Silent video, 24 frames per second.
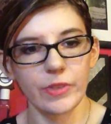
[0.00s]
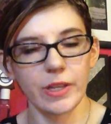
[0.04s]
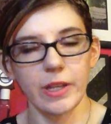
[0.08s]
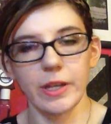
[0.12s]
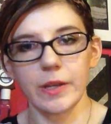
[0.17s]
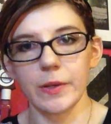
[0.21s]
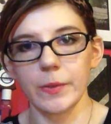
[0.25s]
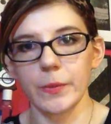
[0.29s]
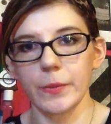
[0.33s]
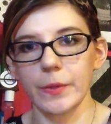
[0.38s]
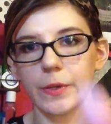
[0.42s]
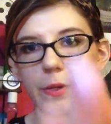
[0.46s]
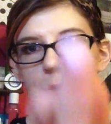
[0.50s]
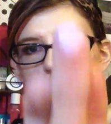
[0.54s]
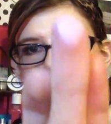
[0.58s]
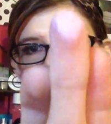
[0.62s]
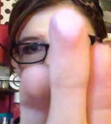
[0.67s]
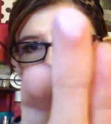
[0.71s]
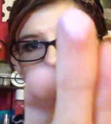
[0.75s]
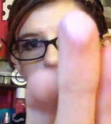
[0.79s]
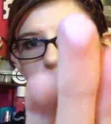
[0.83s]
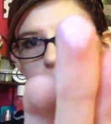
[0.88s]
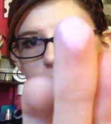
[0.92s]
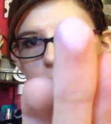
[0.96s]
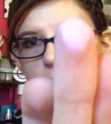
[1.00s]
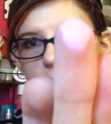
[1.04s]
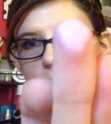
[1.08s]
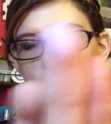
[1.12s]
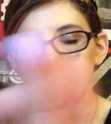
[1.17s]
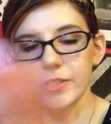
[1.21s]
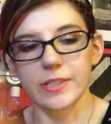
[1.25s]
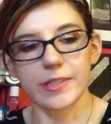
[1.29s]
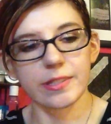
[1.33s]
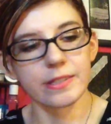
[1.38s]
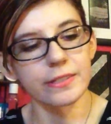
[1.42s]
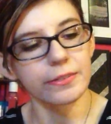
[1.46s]
I don't know,
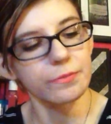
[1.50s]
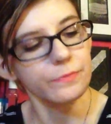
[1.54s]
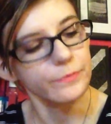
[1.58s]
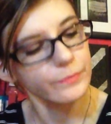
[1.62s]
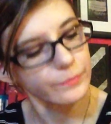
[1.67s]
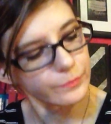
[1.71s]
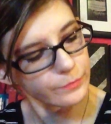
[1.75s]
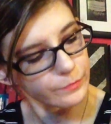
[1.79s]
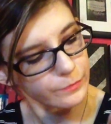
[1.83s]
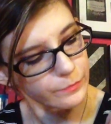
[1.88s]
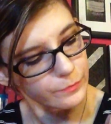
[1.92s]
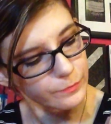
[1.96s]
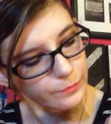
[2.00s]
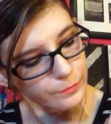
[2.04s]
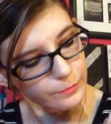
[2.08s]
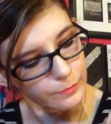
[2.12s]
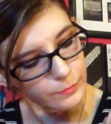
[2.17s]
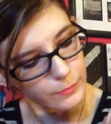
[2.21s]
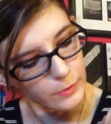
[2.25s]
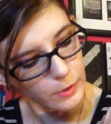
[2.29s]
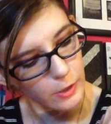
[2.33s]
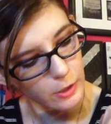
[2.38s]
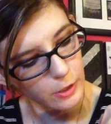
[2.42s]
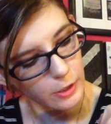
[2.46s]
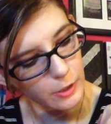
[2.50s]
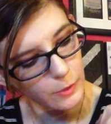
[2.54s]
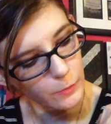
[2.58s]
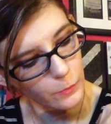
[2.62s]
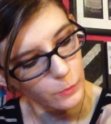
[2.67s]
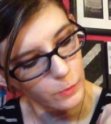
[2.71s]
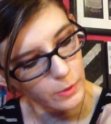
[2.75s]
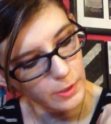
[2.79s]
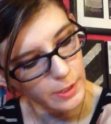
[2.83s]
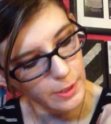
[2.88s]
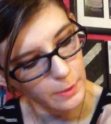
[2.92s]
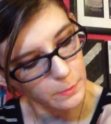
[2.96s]
just not
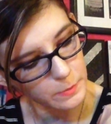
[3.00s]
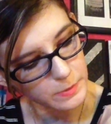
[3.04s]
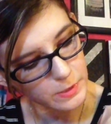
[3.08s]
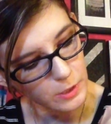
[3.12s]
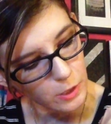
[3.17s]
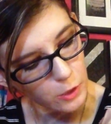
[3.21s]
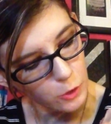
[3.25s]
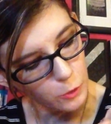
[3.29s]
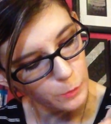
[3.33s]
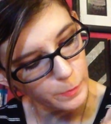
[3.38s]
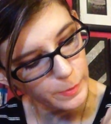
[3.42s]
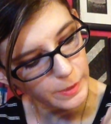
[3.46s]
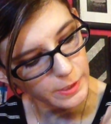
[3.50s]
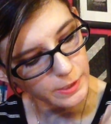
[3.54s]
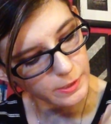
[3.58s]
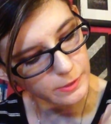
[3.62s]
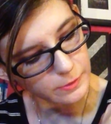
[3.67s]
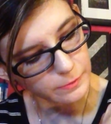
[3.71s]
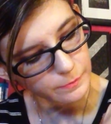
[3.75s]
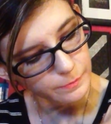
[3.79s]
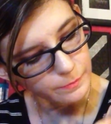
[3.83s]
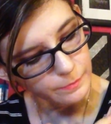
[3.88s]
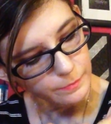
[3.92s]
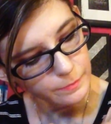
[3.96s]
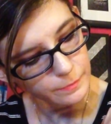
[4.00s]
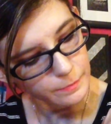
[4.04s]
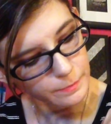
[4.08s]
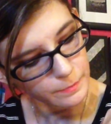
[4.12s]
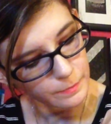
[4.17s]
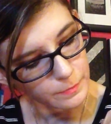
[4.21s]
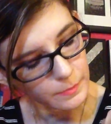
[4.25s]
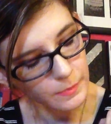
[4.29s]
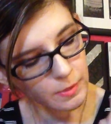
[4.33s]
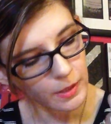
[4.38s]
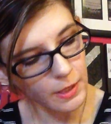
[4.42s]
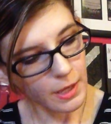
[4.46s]
what I was hoping.
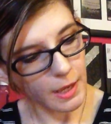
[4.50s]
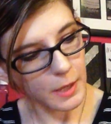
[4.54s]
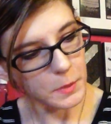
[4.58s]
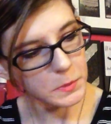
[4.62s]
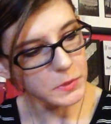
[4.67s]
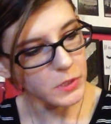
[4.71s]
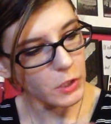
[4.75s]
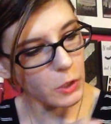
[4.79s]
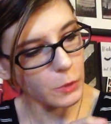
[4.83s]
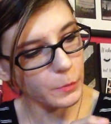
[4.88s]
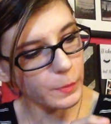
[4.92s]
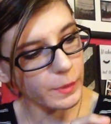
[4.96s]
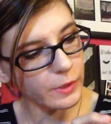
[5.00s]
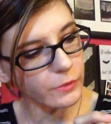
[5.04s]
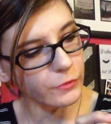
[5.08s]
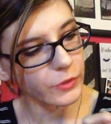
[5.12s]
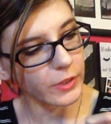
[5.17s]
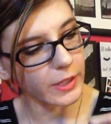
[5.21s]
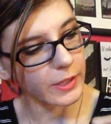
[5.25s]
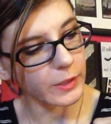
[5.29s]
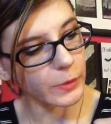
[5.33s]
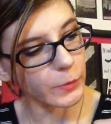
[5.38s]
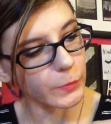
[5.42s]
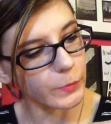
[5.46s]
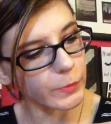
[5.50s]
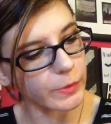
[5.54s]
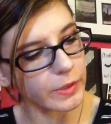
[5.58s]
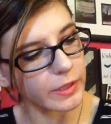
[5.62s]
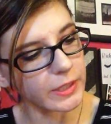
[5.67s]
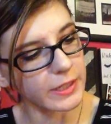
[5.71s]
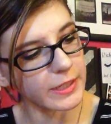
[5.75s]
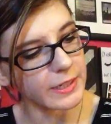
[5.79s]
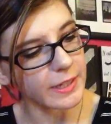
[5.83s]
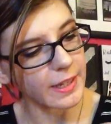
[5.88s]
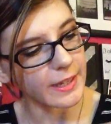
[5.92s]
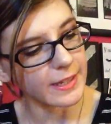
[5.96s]
I was hoping for like a
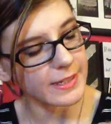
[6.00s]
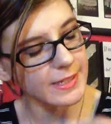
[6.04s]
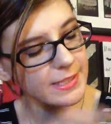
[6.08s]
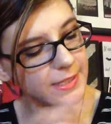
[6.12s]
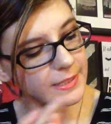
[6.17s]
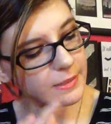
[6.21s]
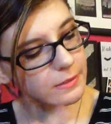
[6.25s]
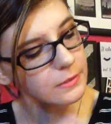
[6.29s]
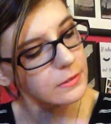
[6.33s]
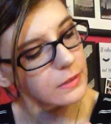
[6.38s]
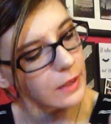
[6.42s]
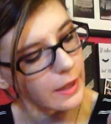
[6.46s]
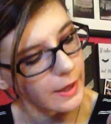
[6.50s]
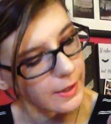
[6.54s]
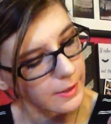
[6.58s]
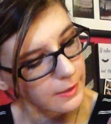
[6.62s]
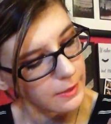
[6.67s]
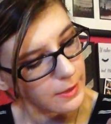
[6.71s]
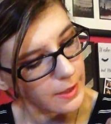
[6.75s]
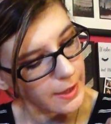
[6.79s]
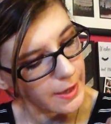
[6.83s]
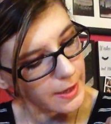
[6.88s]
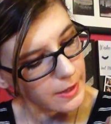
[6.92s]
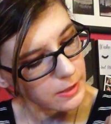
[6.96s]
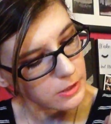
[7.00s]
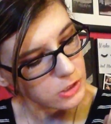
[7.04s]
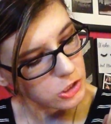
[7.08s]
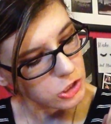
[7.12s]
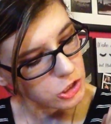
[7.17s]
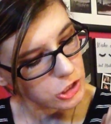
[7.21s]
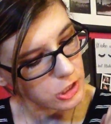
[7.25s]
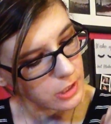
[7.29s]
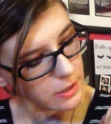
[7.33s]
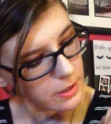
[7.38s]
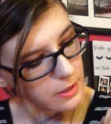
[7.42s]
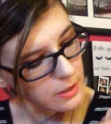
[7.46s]
really nice lilac
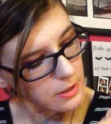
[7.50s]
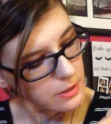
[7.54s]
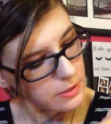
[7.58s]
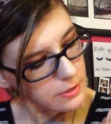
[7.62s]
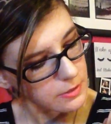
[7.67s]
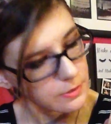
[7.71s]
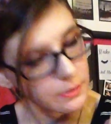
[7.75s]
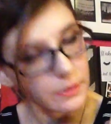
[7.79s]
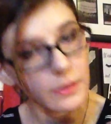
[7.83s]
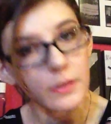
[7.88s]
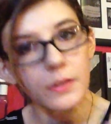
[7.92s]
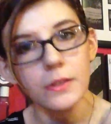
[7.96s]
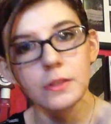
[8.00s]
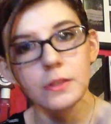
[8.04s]
shade,